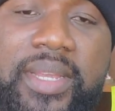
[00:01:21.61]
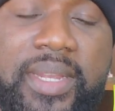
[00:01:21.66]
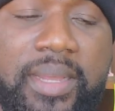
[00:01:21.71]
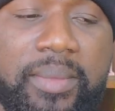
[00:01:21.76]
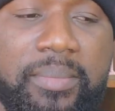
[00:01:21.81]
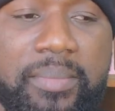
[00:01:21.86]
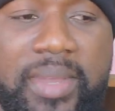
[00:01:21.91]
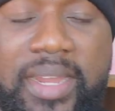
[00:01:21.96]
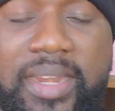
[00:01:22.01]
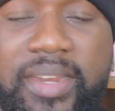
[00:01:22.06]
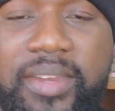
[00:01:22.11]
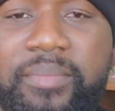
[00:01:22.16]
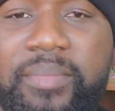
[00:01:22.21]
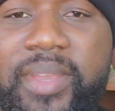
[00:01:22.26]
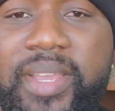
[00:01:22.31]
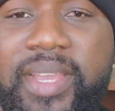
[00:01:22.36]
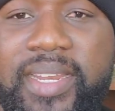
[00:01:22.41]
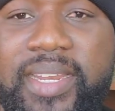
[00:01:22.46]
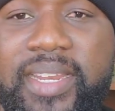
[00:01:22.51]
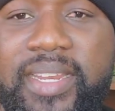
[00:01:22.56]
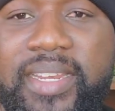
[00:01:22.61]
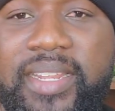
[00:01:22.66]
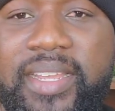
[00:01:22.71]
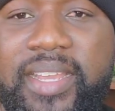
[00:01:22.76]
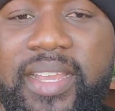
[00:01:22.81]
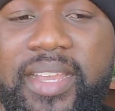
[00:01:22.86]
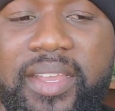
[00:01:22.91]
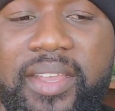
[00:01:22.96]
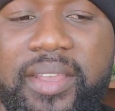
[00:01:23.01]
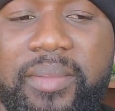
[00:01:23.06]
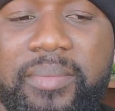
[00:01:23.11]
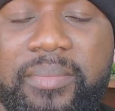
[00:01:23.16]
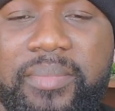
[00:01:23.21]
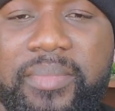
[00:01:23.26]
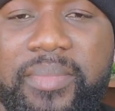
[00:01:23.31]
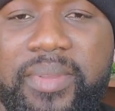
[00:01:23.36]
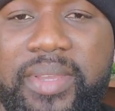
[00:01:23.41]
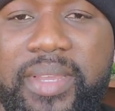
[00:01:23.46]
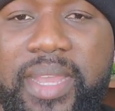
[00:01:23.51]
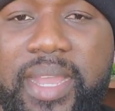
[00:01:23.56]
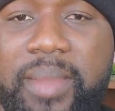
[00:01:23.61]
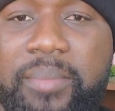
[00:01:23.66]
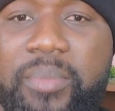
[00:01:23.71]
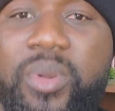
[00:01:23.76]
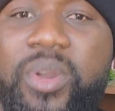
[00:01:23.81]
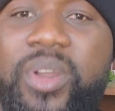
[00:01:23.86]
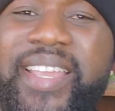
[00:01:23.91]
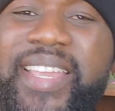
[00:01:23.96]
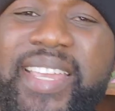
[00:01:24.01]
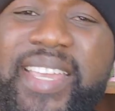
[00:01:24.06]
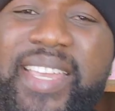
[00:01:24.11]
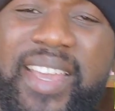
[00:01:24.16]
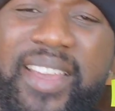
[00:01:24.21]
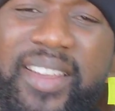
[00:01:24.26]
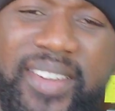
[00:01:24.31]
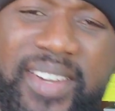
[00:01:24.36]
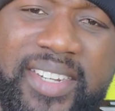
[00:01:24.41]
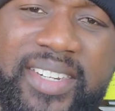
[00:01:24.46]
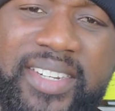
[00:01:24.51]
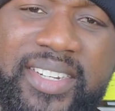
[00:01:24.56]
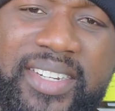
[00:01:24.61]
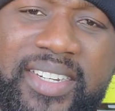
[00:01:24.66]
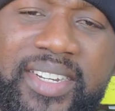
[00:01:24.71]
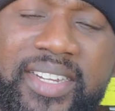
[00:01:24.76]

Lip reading: and married men are more caring,